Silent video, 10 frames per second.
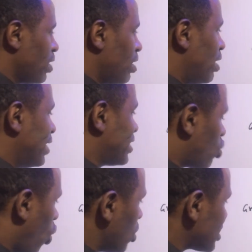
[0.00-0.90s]
It
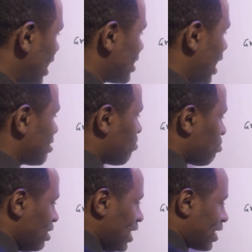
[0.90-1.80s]
goes like that.
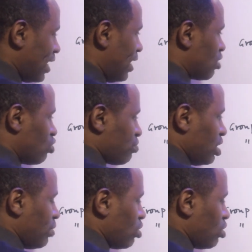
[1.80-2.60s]
3 again, group 3,